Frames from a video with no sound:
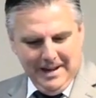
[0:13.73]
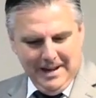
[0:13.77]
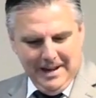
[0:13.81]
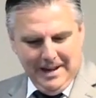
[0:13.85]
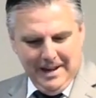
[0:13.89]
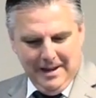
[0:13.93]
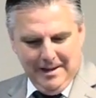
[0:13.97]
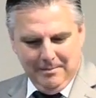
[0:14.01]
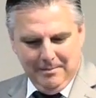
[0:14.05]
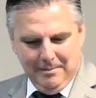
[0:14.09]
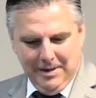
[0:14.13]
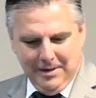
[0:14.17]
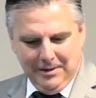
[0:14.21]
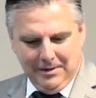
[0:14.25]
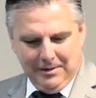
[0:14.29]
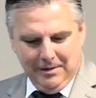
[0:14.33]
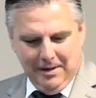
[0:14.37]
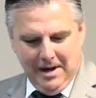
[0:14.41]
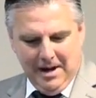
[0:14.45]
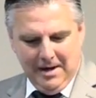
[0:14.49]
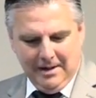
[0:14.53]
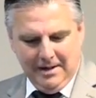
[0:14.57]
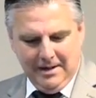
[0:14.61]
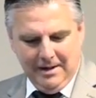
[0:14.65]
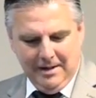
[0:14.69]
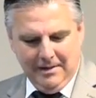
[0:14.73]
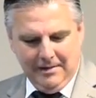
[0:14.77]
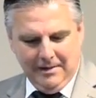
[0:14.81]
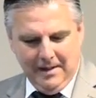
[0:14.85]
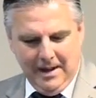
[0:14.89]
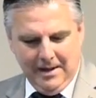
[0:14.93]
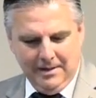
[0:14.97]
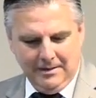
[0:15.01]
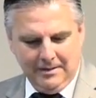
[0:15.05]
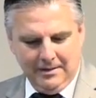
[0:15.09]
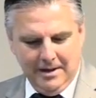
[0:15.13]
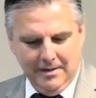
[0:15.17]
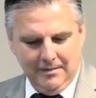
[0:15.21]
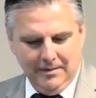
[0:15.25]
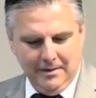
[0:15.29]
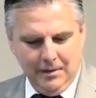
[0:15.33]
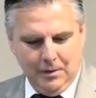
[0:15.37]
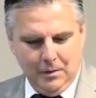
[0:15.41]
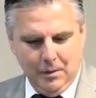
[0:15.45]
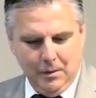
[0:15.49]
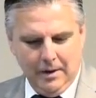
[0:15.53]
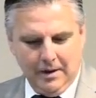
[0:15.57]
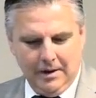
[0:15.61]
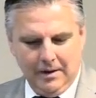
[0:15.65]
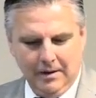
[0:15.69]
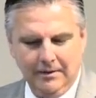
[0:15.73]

Amen. Trying to get Thanksgiving quicker.